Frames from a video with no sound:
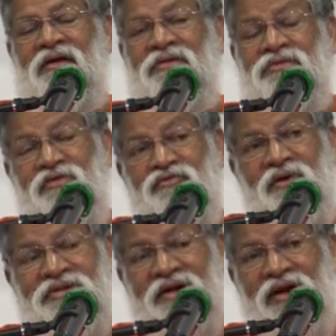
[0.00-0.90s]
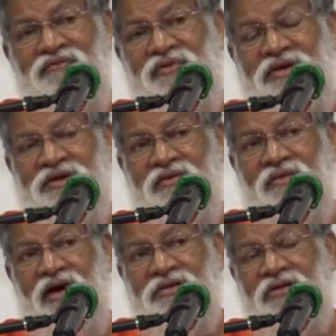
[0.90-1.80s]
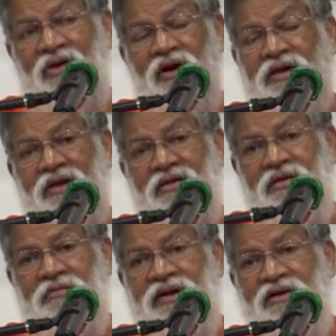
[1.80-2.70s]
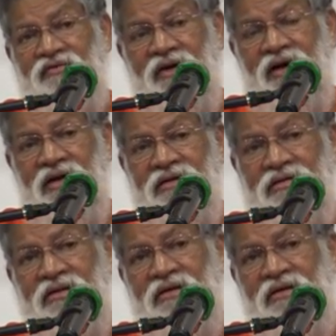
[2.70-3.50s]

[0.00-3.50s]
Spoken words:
So first definition was God cannot be defined,